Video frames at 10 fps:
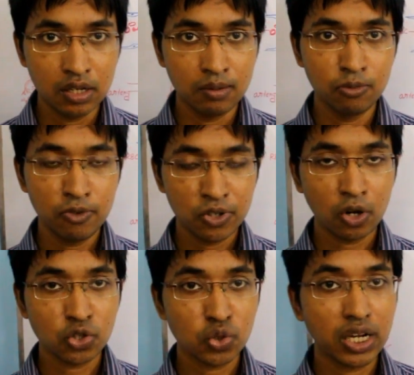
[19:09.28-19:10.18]
Moving
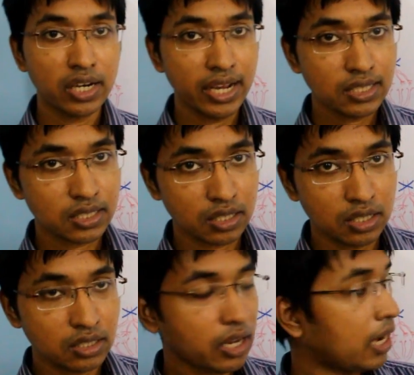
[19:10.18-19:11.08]
on to the next
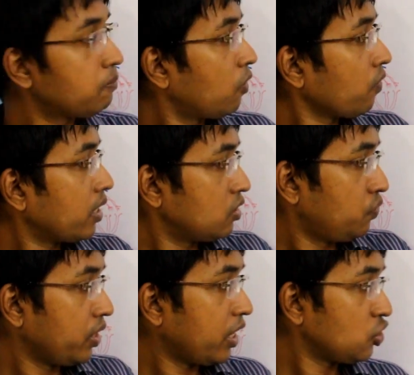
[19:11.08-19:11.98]
type of
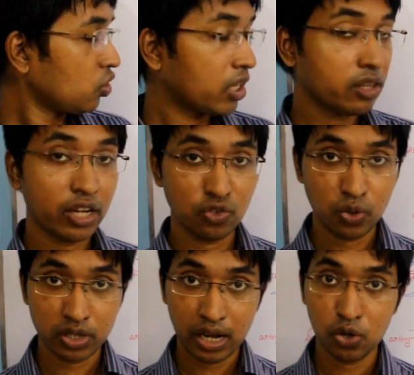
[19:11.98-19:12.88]
classification, and that
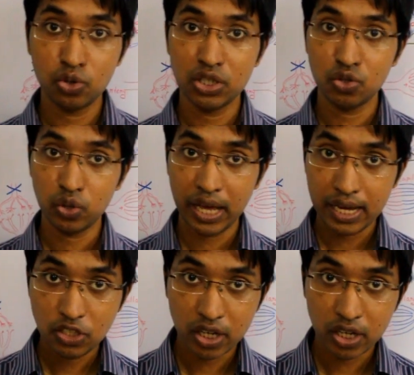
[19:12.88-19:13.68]
was according to age.